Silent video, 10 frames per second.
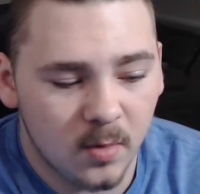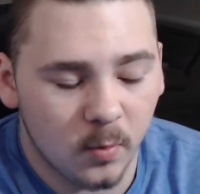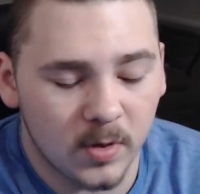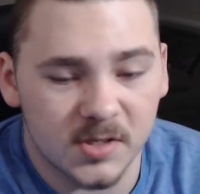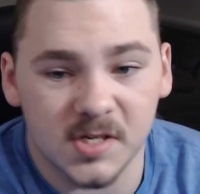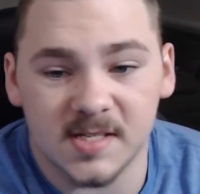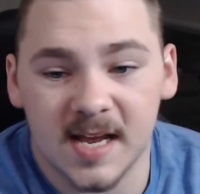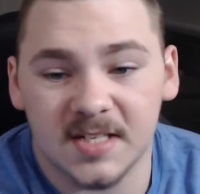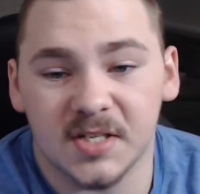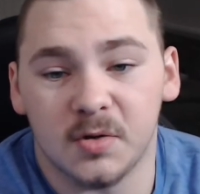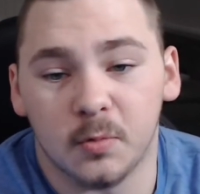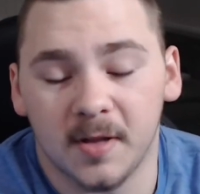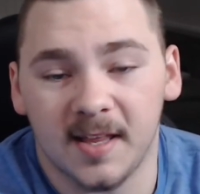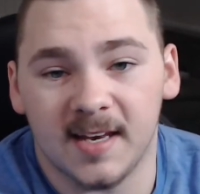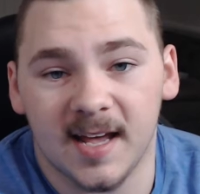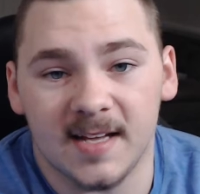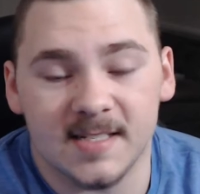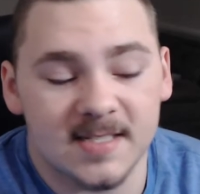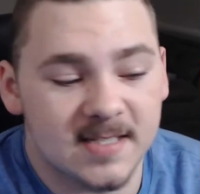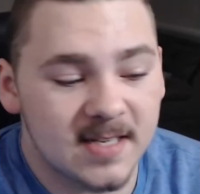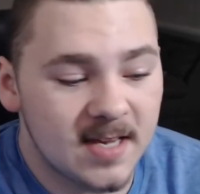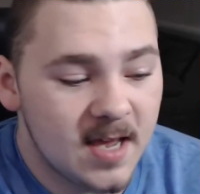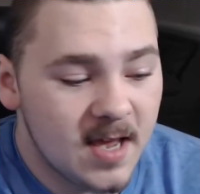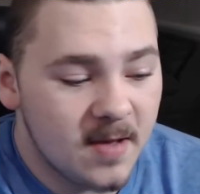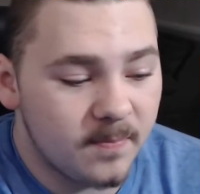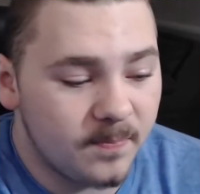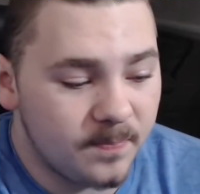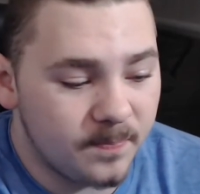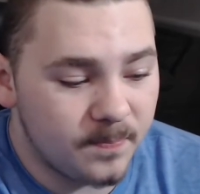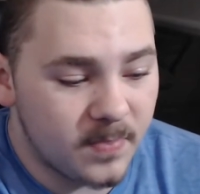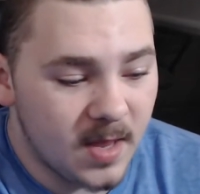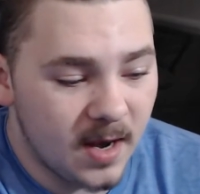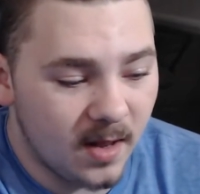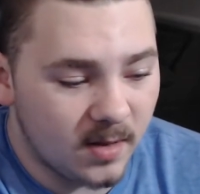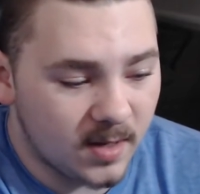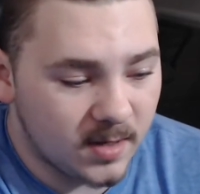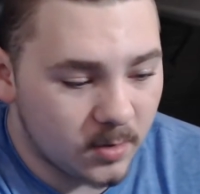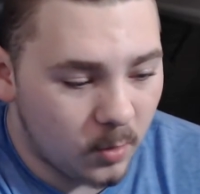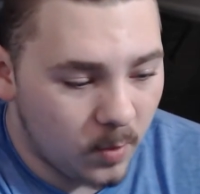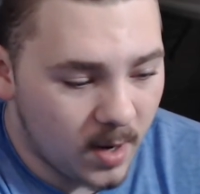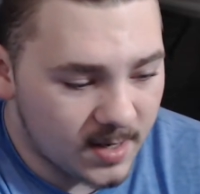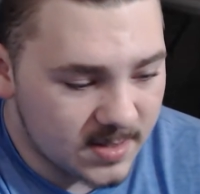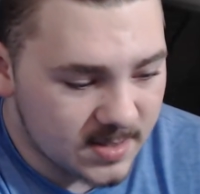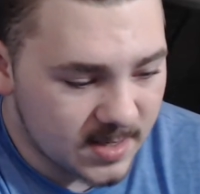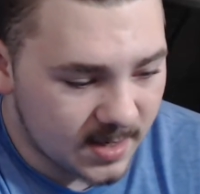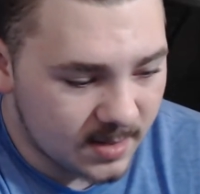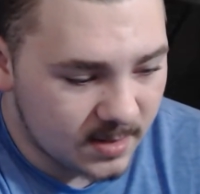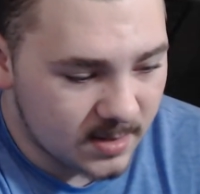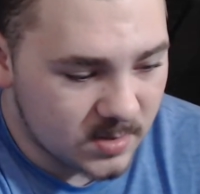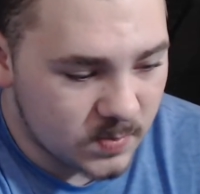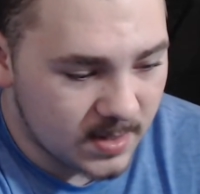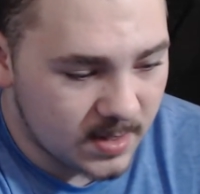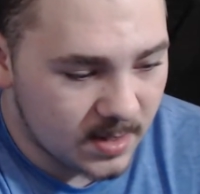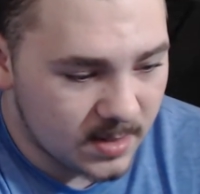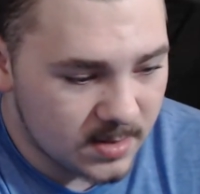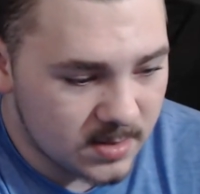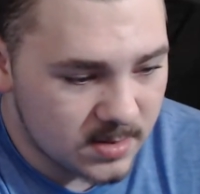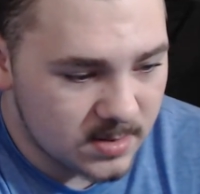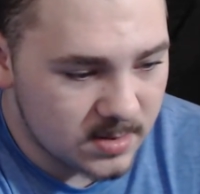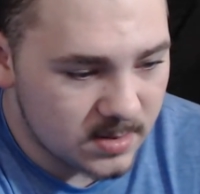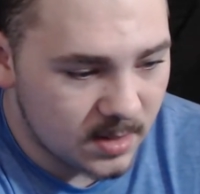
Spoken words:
which is actually really nice. And I'll let you know why in a second. It's because